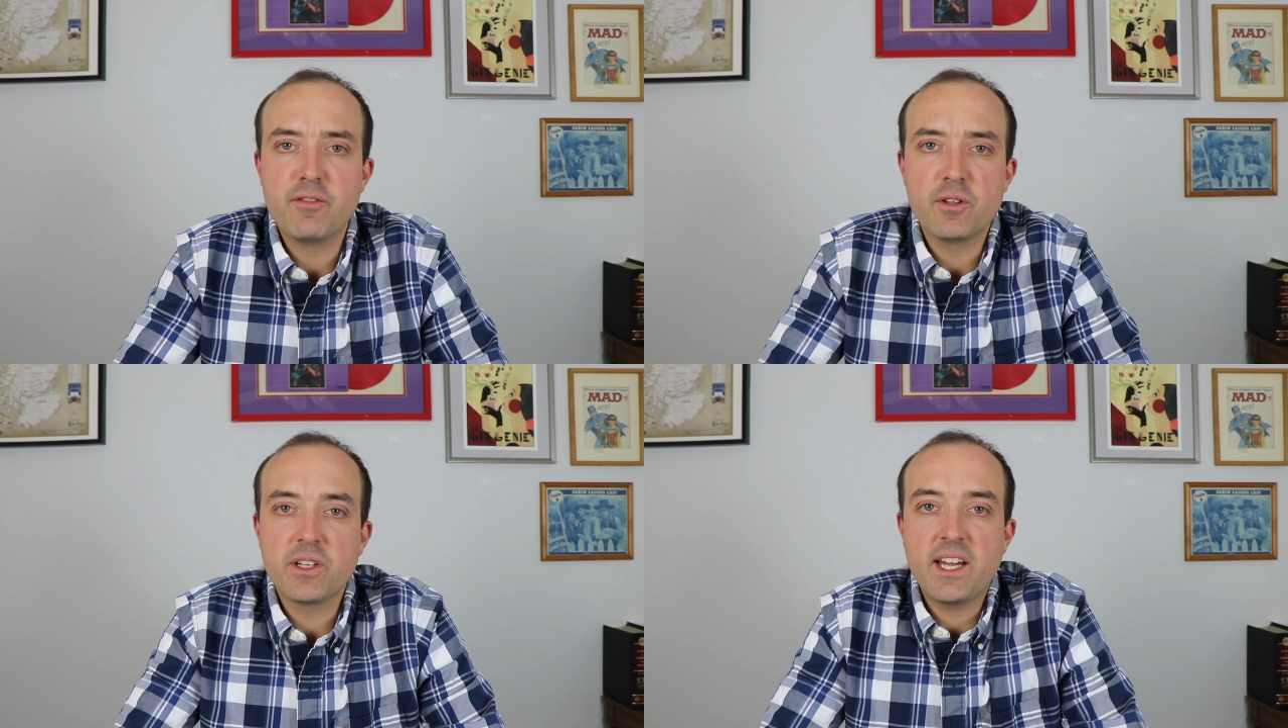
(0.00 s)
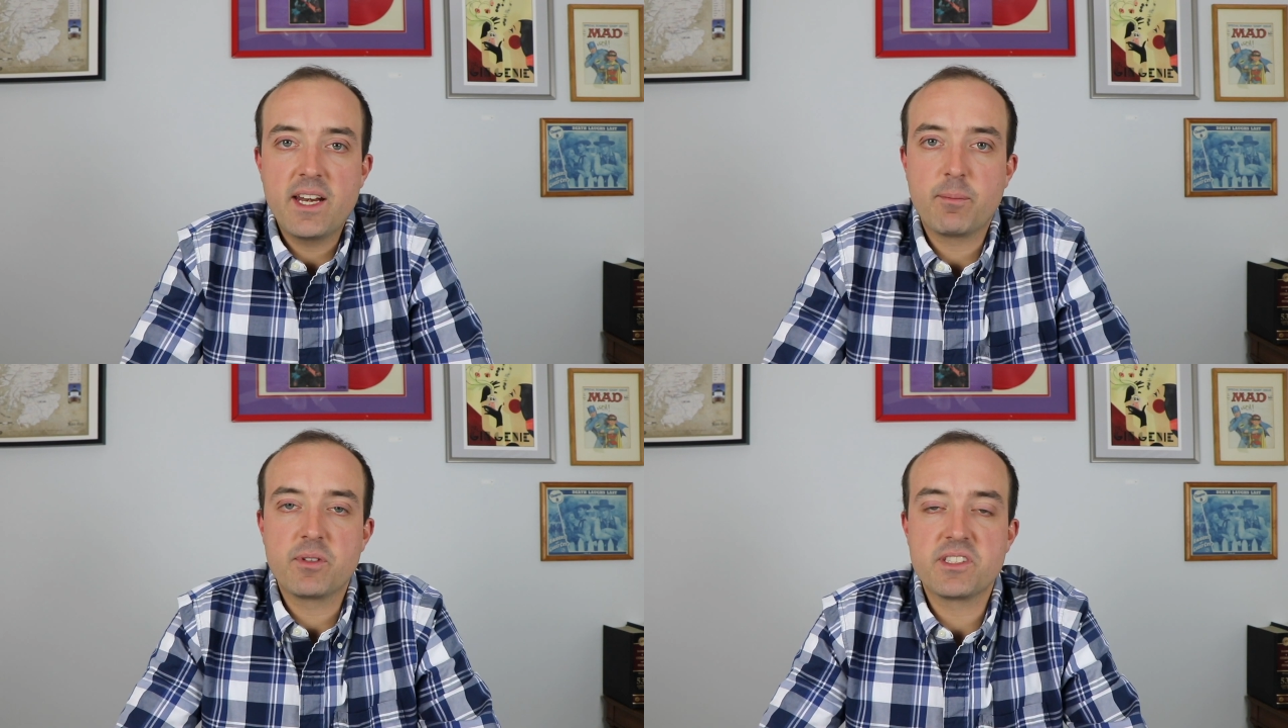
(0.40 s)
If you look
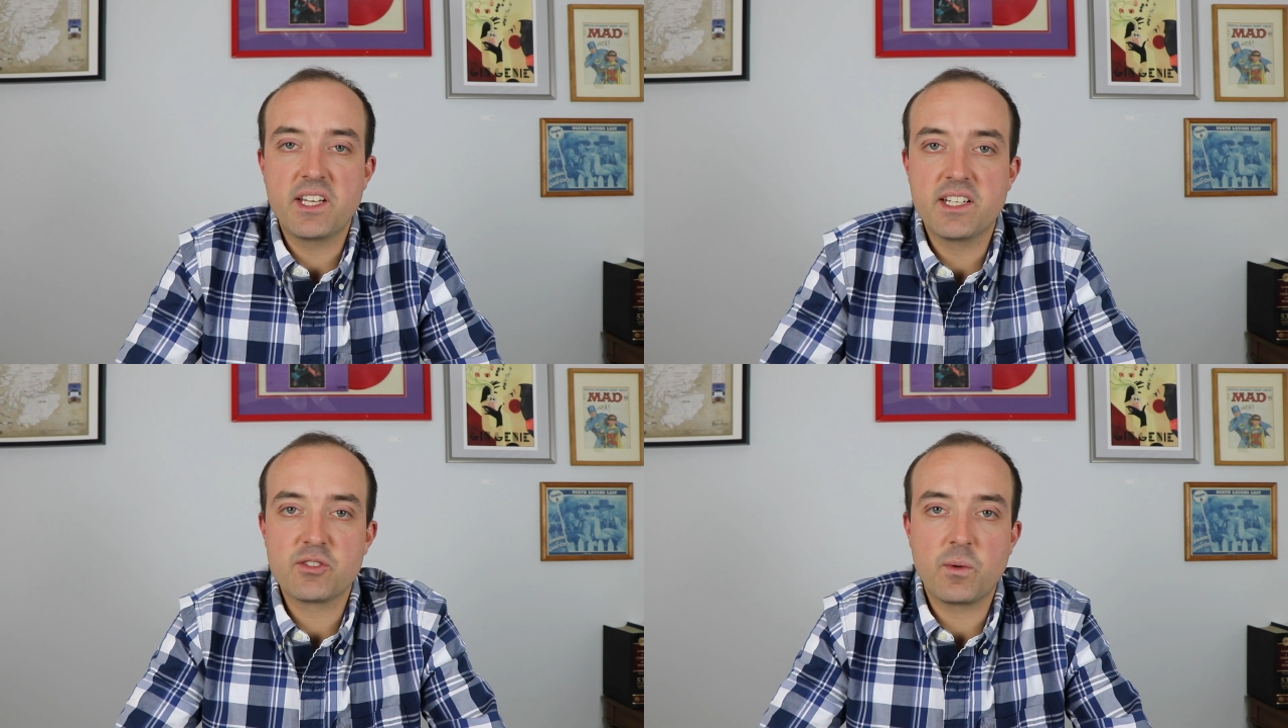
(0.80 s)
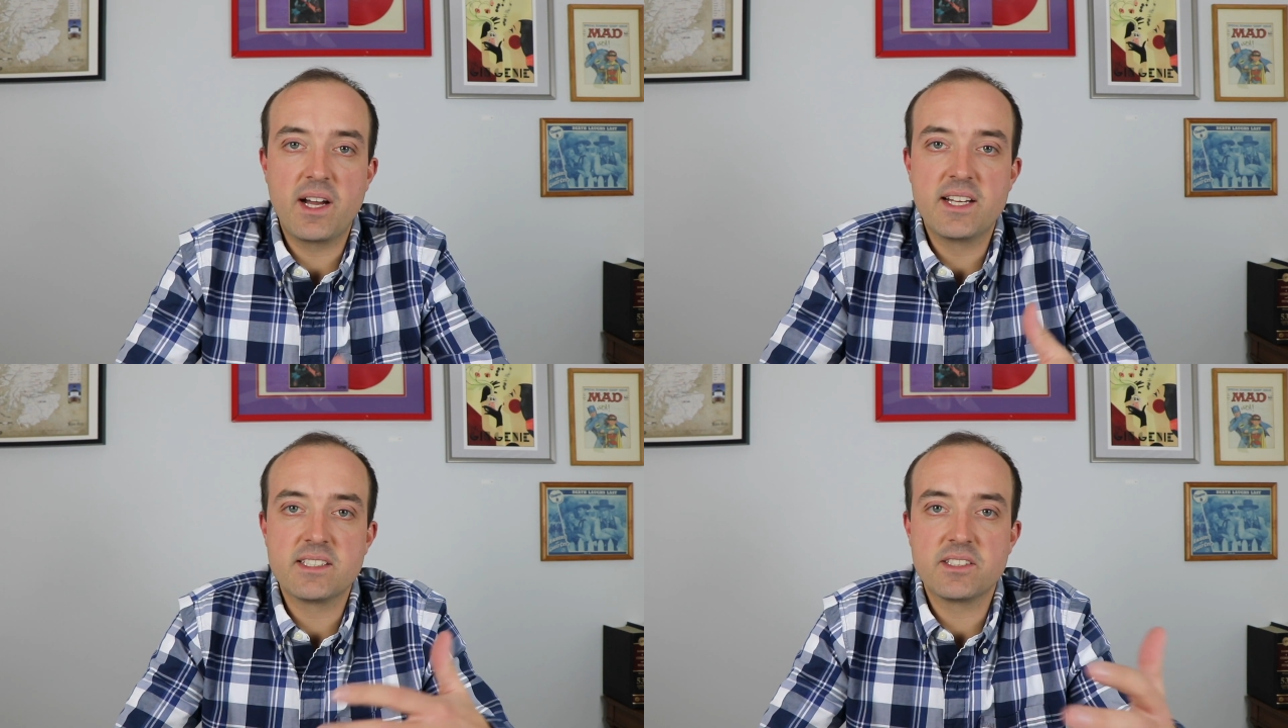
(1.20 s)
at it
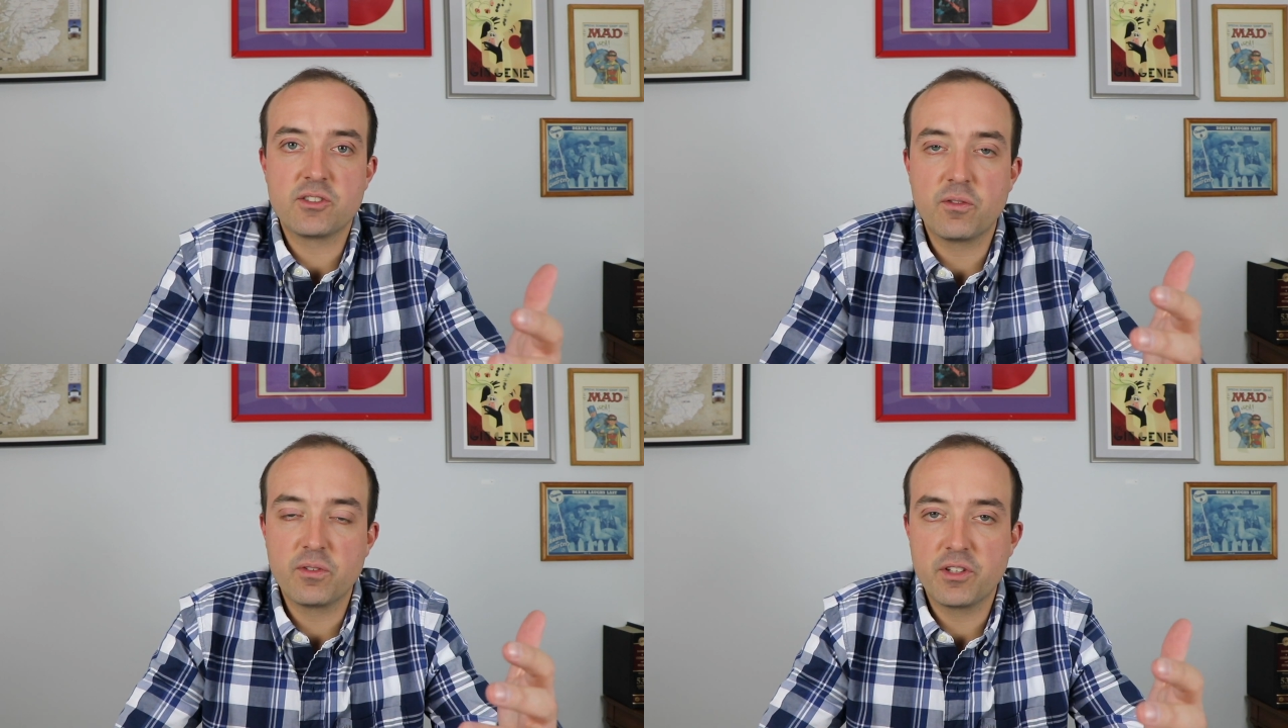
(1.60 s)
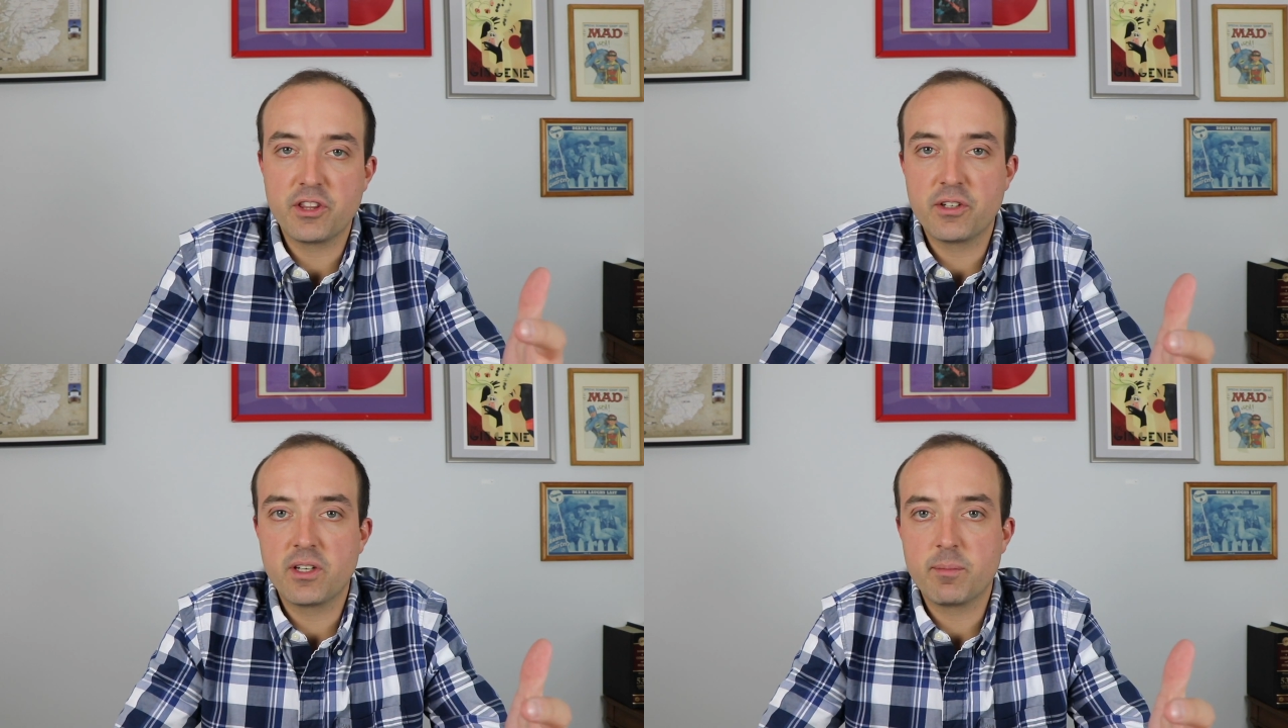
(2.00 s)
percentage-wise, it's over a
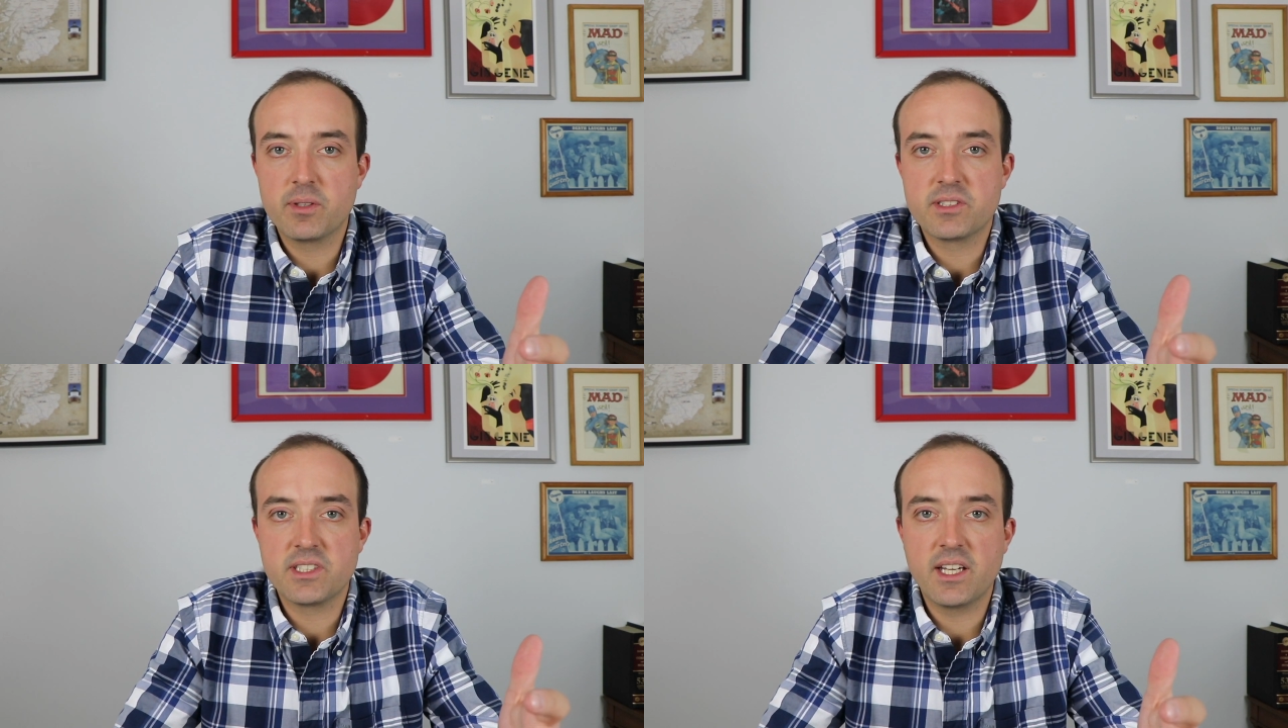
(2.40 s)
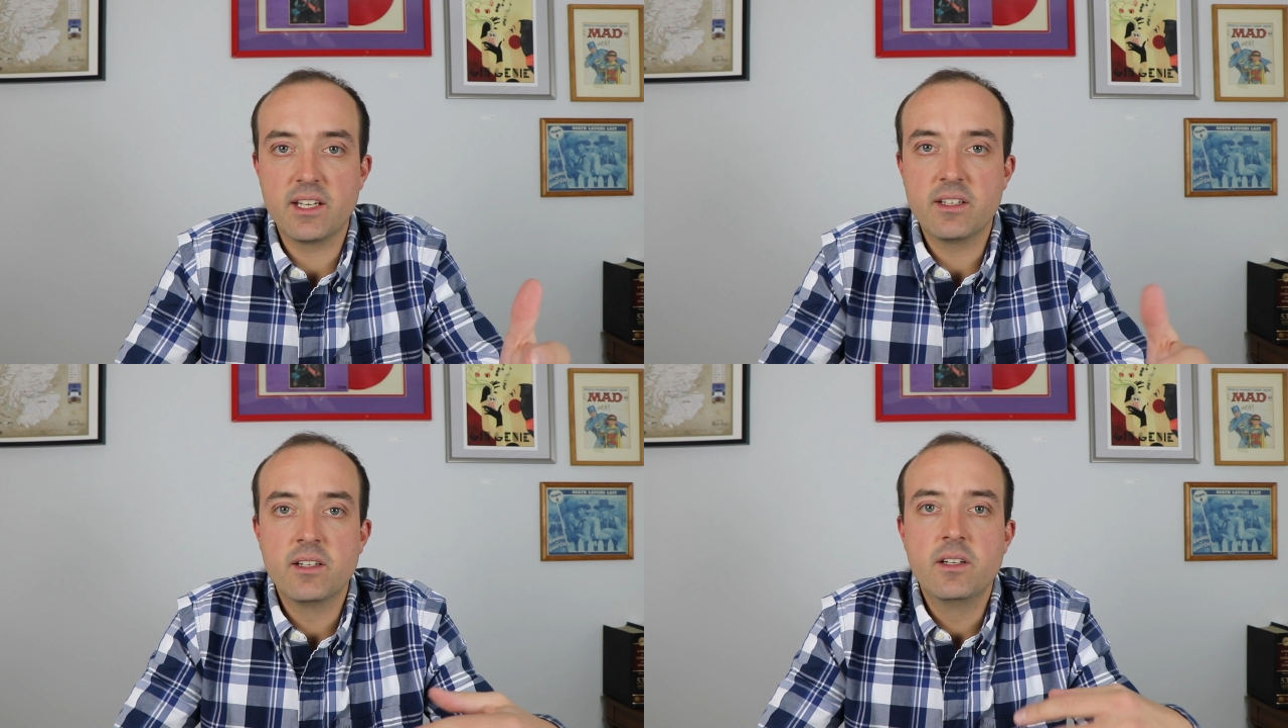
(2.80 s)
thirty
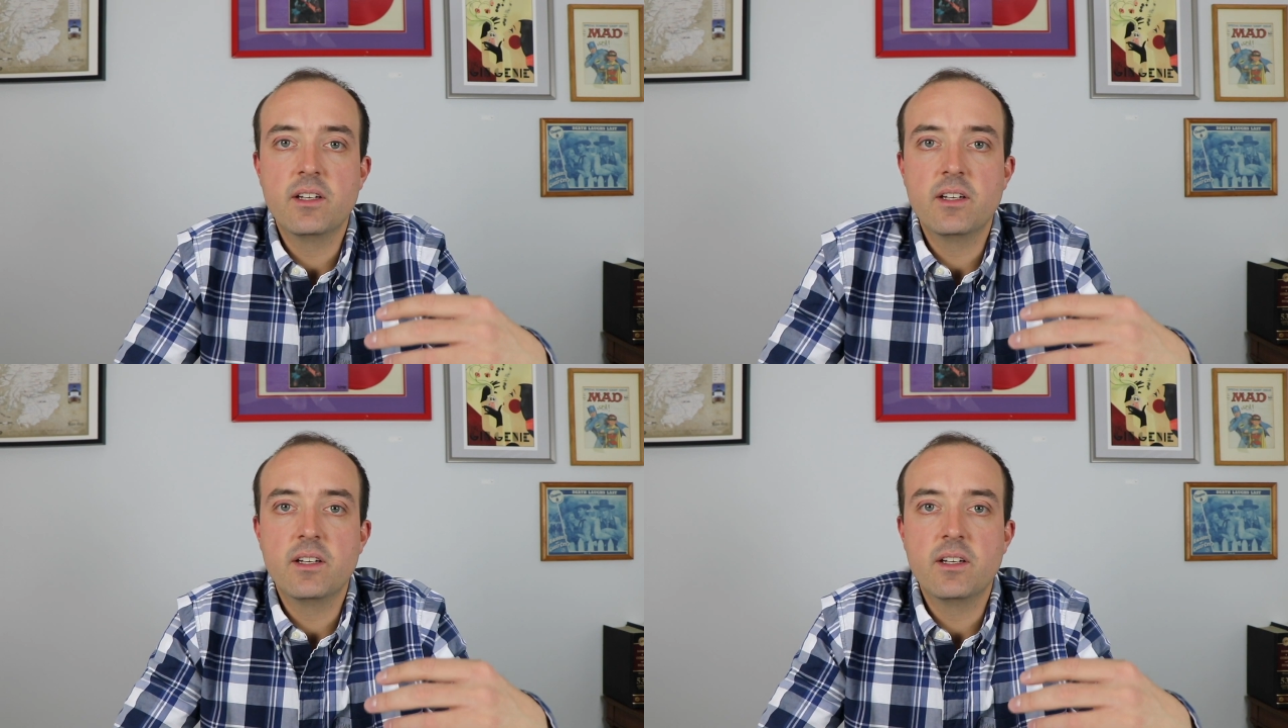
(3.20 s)
percent